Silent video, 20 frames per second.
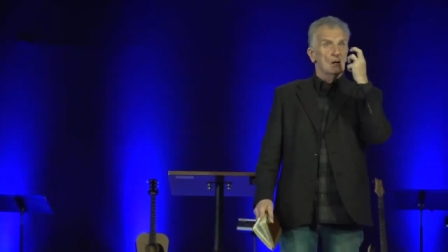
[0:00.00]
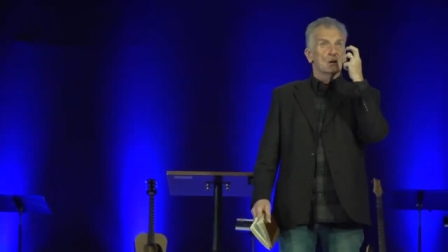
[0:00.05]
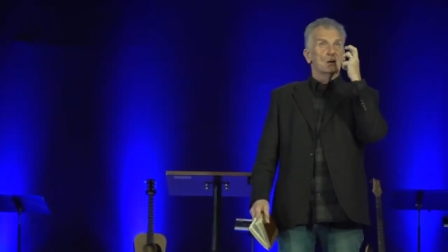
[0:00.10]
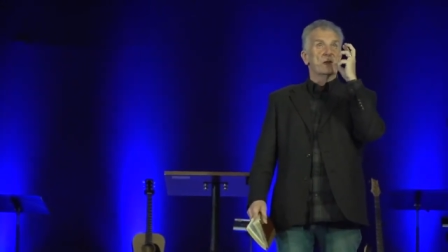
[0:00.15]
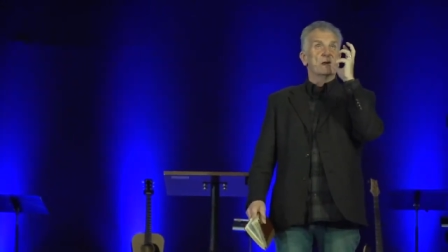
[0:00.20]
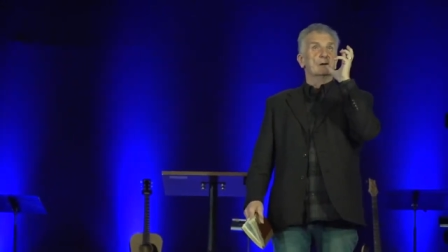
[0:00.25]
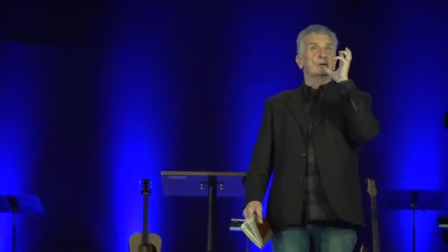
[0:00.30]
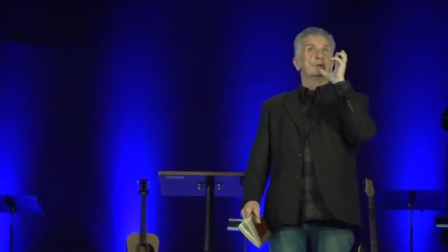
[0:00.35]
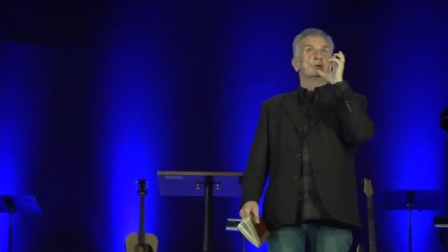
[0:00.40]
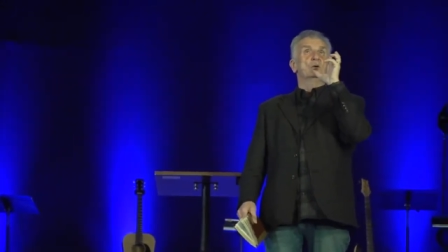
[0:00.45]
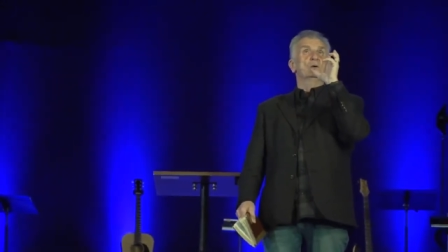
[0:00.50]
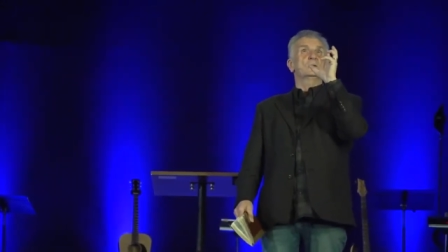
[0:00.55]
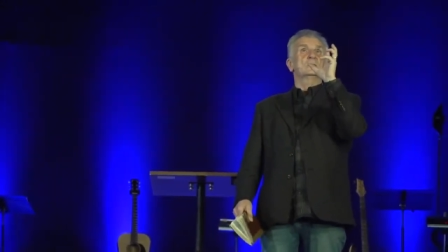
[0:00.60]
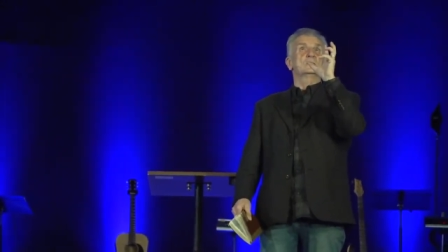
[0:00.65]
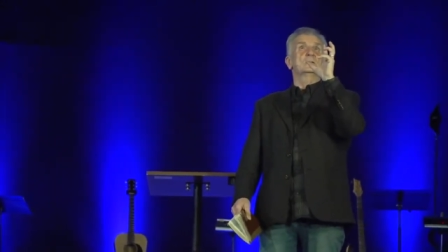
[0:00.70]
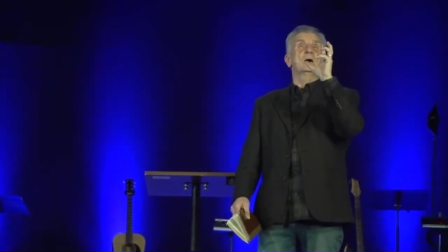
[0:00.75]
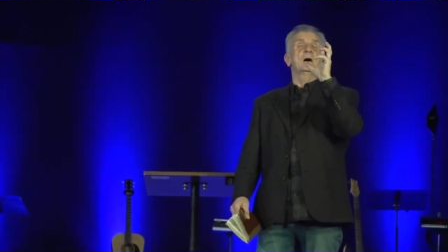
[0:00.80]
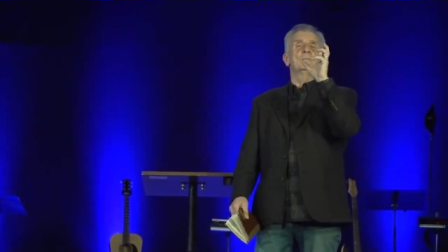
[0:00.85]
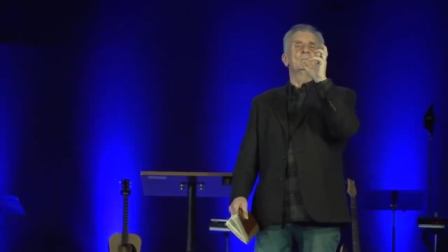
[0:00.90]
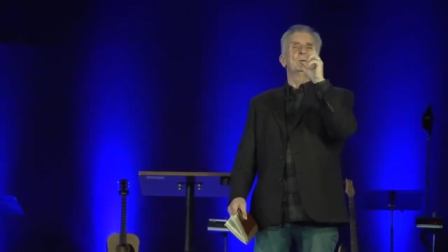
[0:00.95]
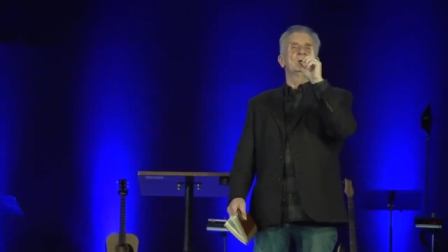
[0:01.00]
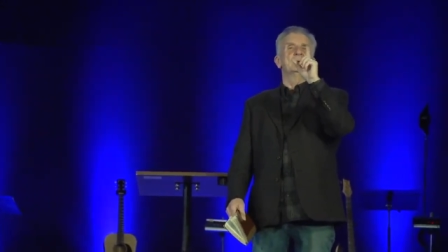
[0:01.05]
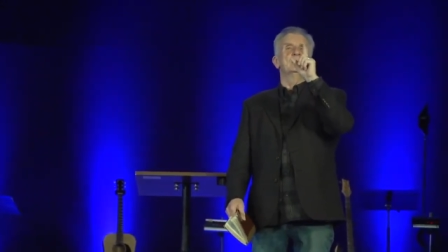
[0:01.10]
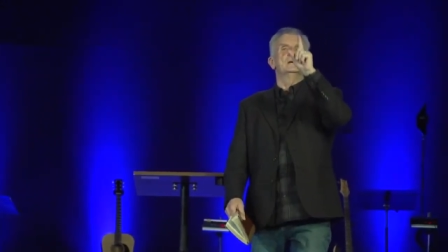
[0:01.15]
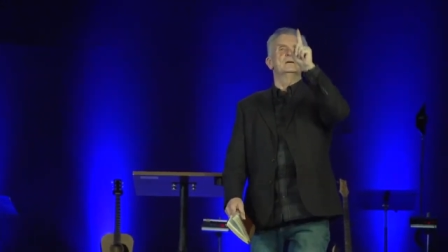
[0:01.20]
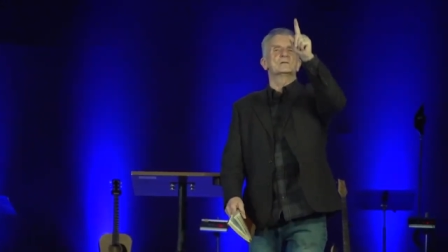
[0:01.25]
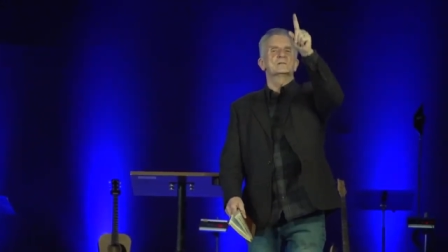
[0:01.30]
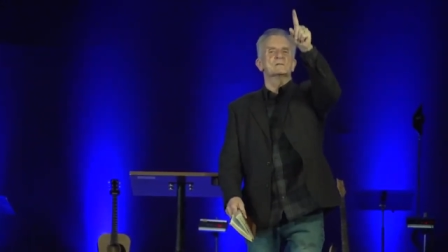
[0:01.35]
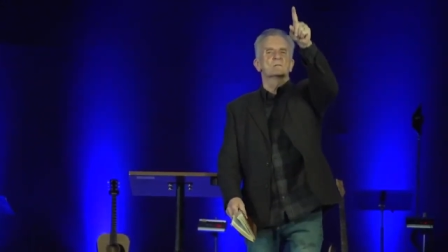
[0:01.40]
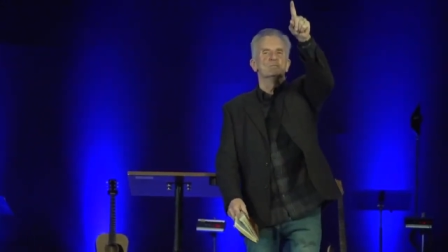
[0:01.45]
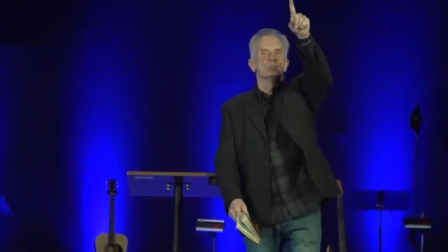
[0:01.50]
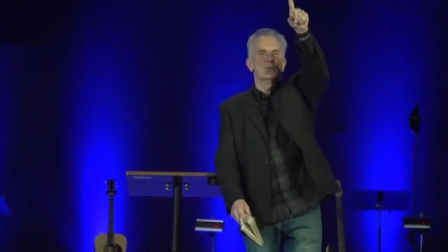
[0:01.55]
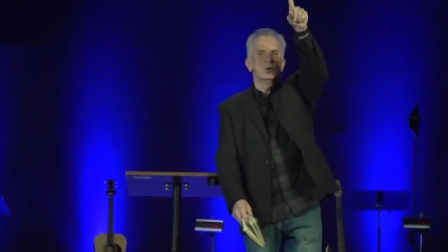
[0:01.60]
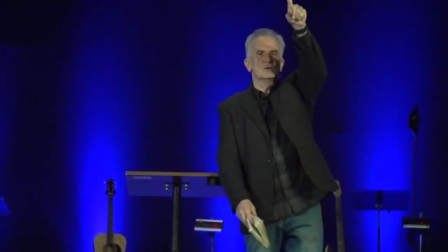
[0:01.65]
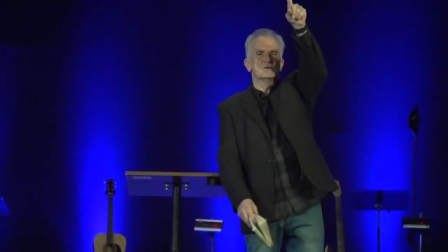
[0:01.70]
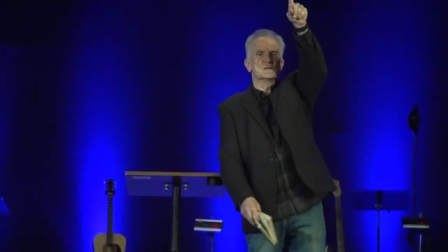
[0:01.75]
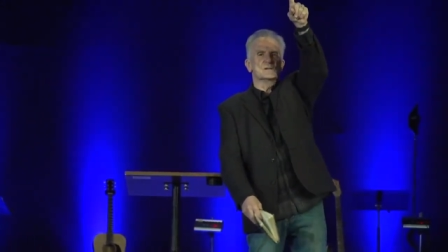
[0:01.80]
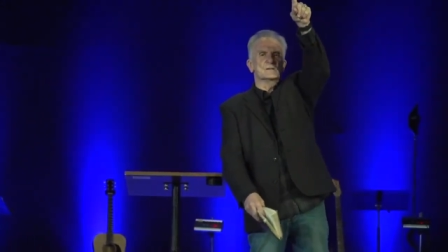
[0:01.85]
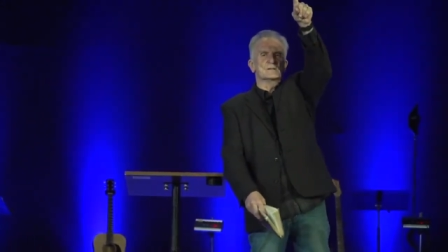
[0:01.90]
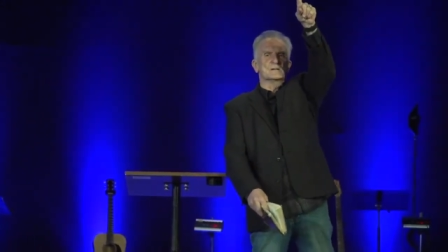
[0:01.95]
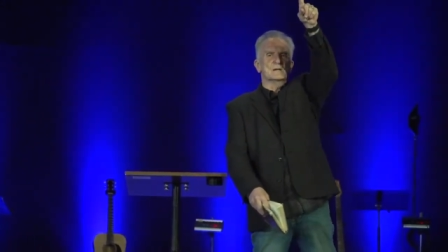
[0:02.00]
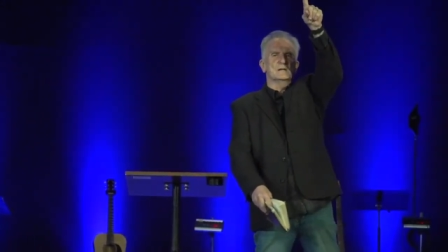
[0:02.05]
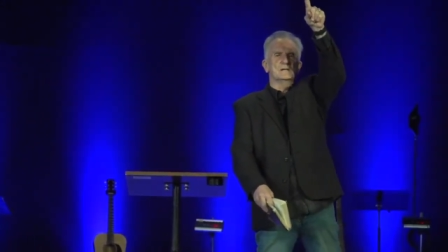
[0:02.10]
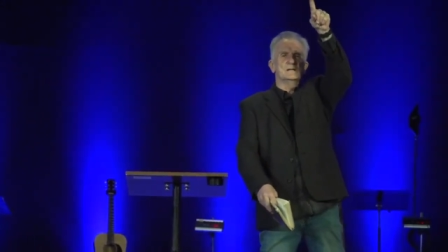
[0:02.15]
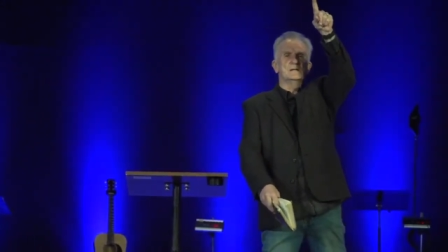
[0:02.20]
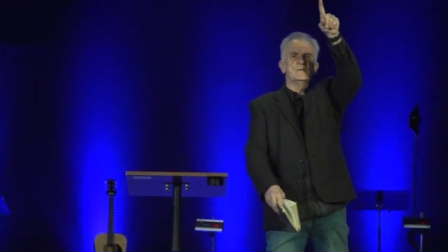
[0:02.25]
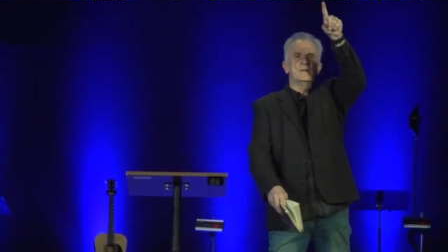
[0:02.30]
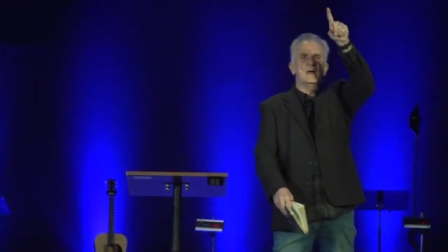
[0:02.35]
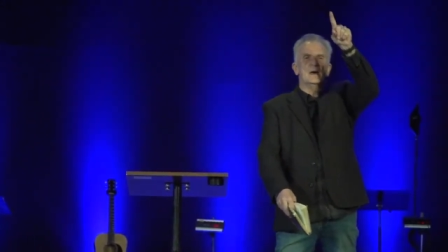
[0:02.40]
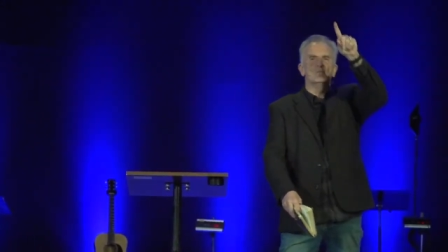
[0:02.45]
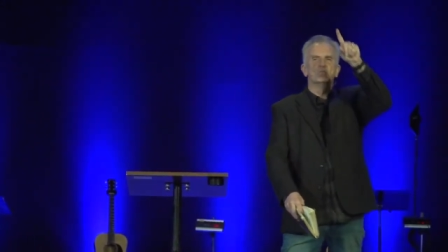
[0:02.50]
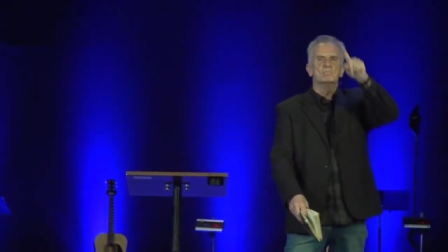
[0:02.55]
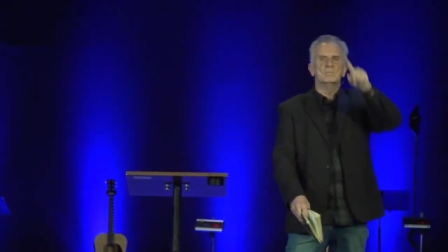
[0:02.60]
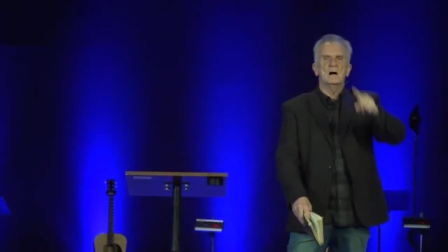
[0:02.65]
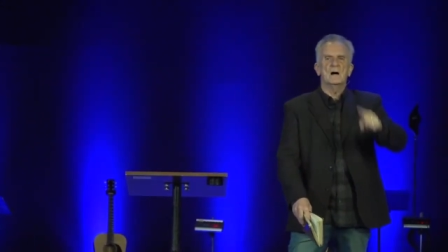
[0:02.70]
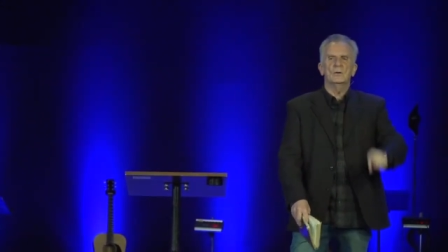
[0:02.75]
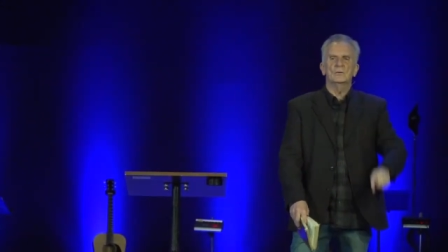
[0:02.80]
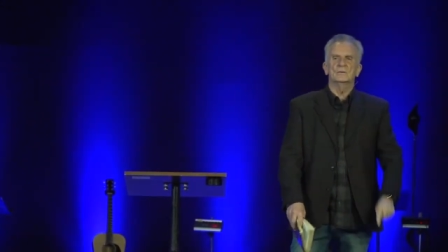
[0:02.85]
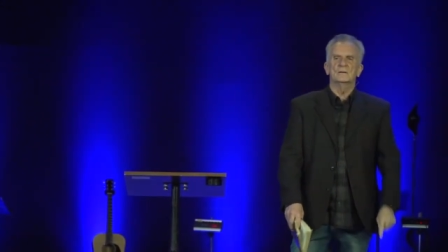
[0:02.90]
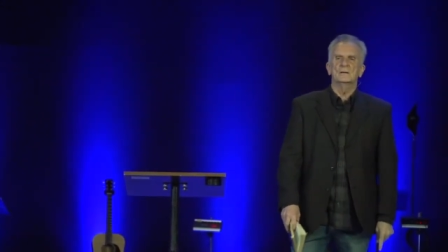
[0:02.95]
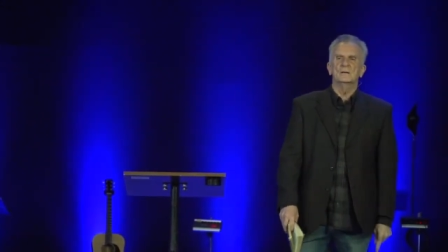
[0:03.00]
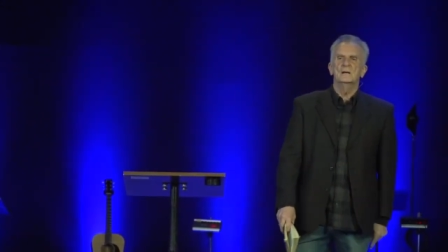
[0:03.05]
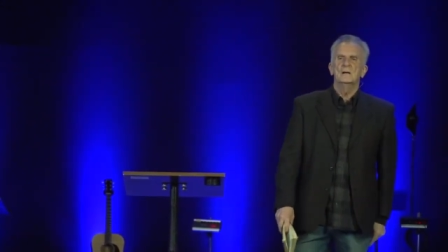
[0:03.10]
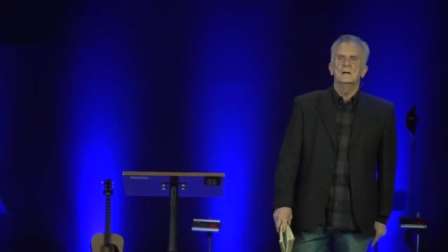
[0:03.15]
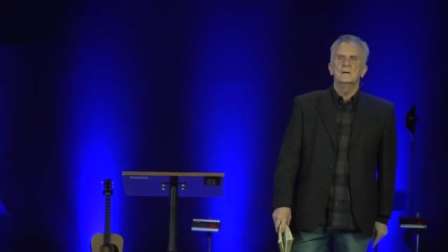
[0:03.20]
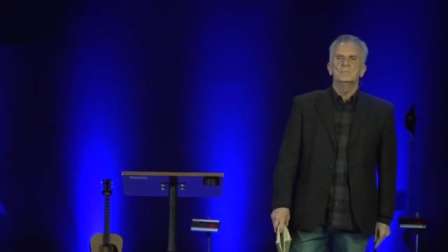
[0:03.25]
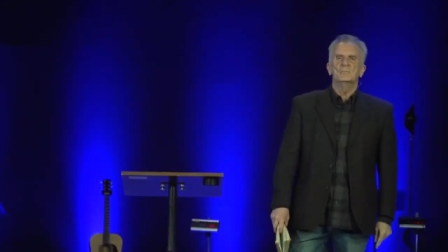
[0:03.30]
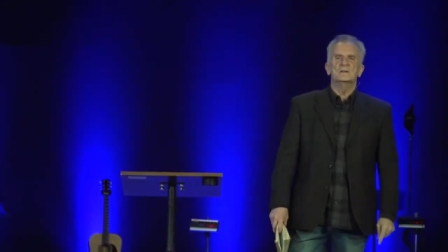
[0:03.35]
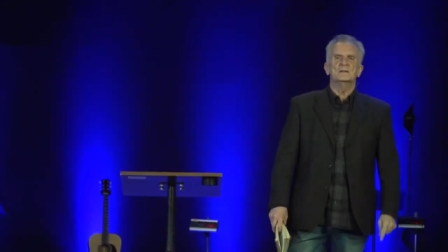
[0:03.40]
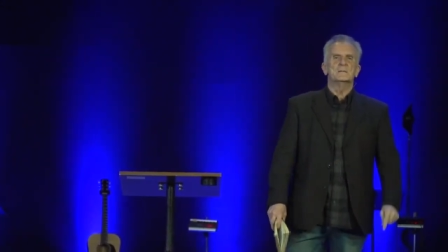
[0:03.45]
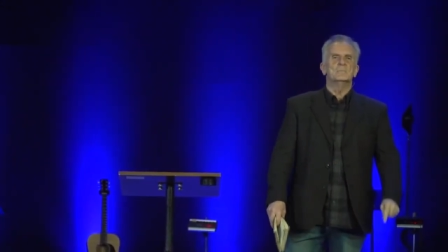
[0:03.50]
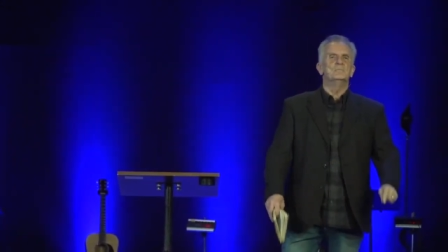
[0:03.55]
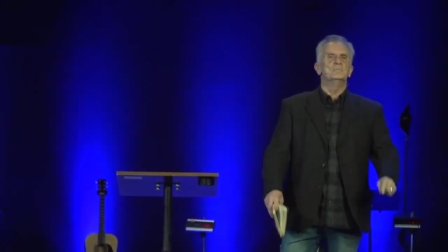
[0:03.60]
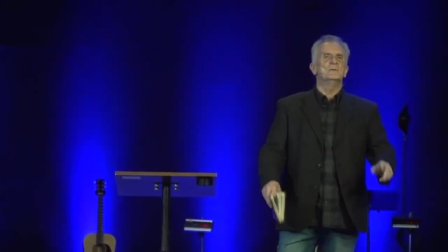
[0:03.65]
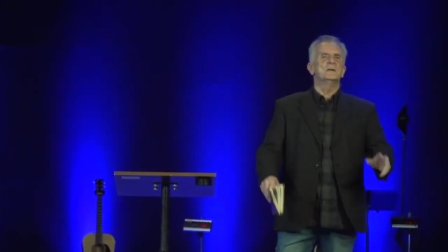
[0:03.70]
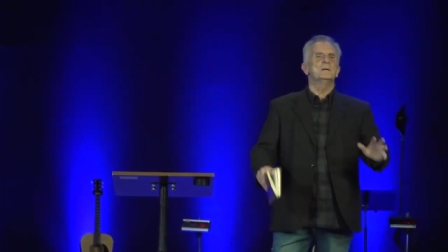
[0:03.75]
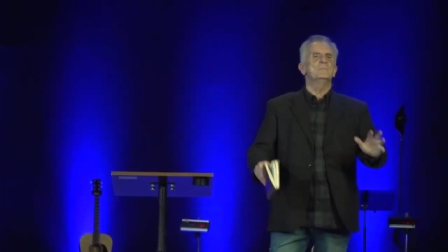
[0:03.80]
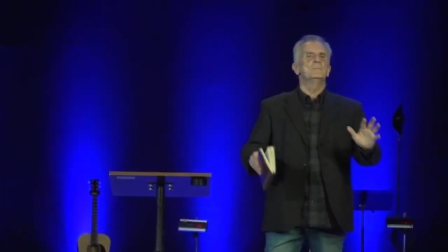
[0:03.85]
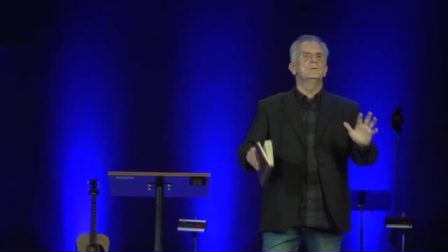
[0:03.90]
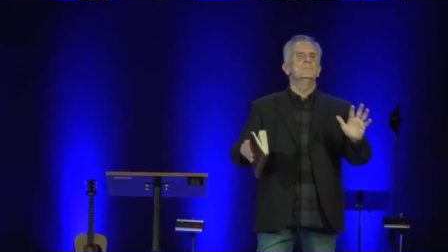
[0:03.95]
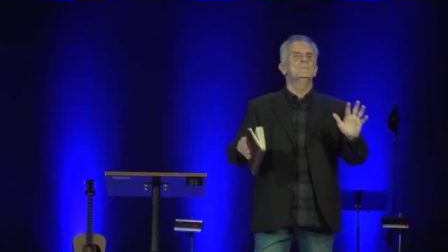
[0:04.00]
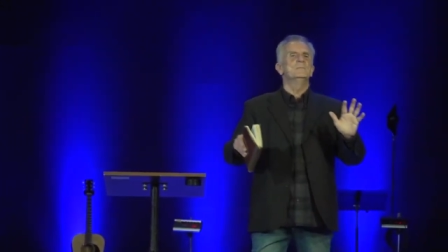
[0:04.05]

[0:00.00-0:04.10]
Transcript: They looked up, and here's Moses in that mountain. But the people